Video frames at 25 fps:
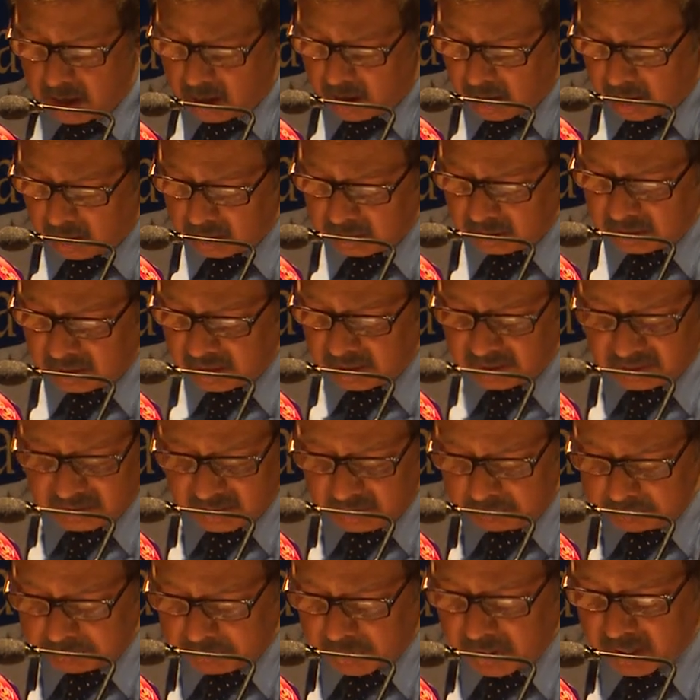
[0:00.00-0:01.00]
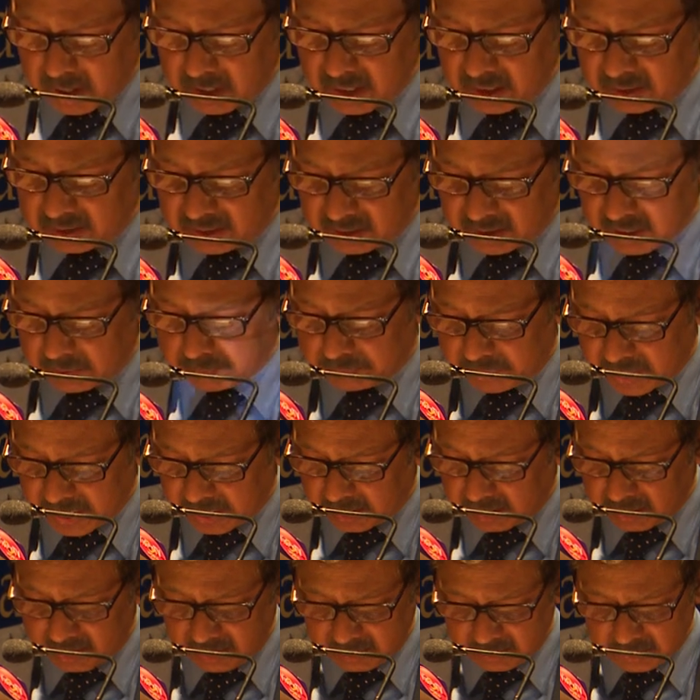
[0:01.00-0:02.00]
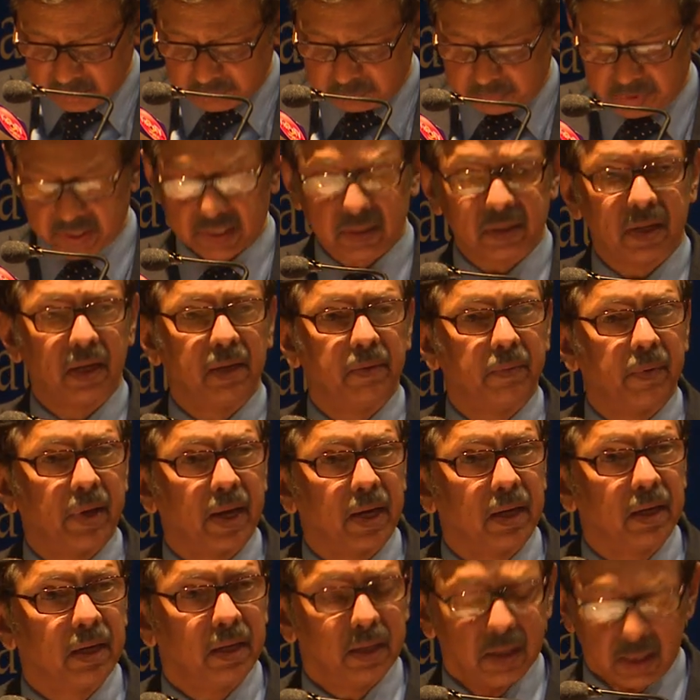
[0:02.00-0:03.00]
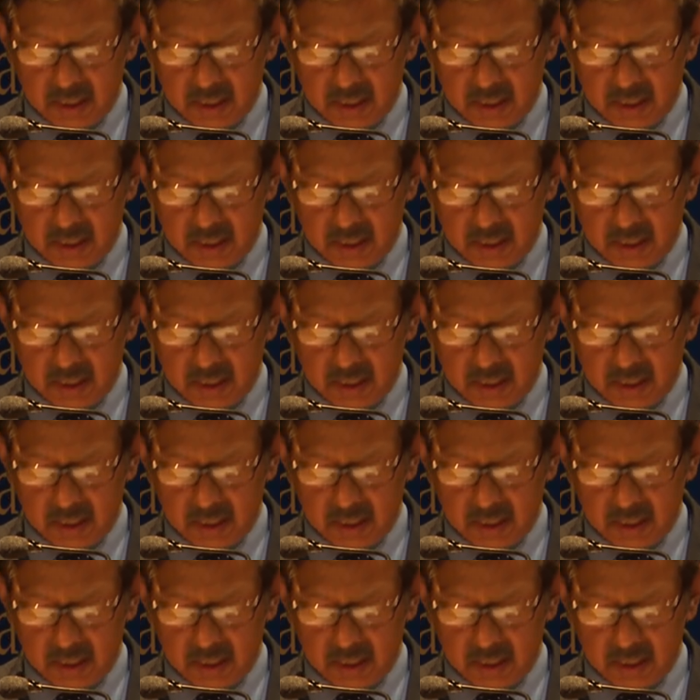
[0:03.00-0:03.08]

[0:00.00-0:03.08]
on this important subject, especially when